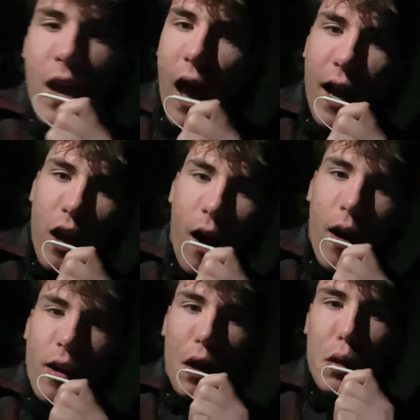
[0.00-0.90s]
I
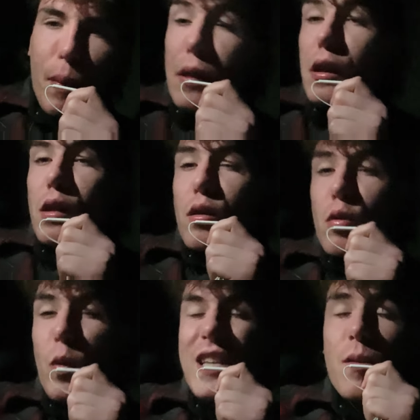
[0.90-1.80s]
got spicy
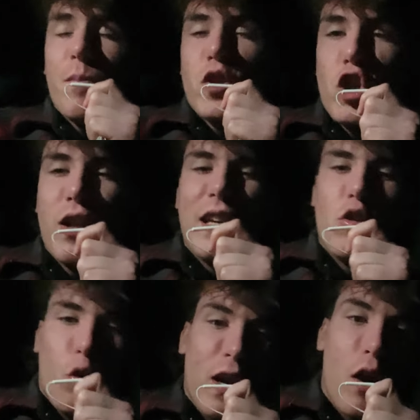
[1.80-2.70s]
sweet chili
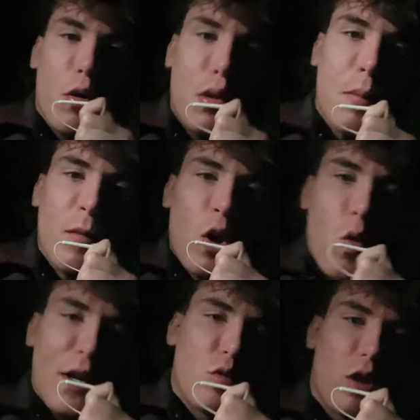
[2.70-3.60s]
Doritos,
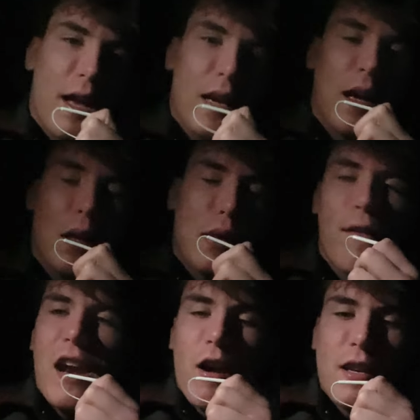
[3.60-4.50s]
which were like a
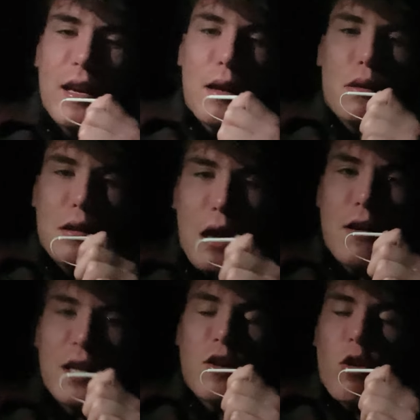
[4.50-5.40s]
7 out of 10, 6 out of
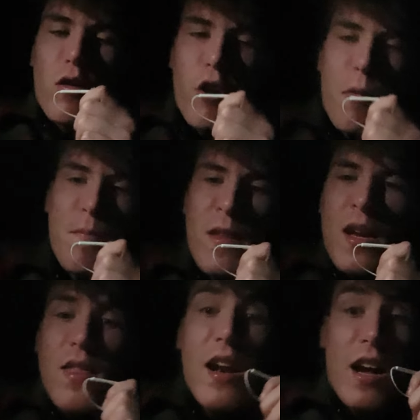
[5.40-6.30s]
10, around there.
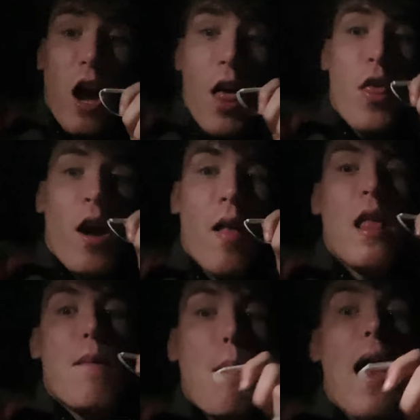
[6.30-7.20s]
Then I got the
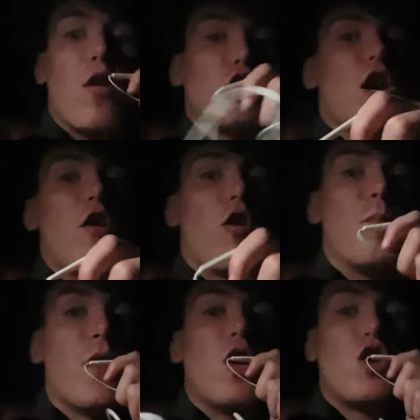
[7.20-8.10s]
mild cheddar
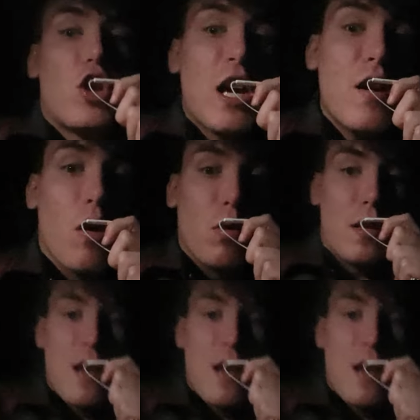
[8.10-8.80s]
Cheetos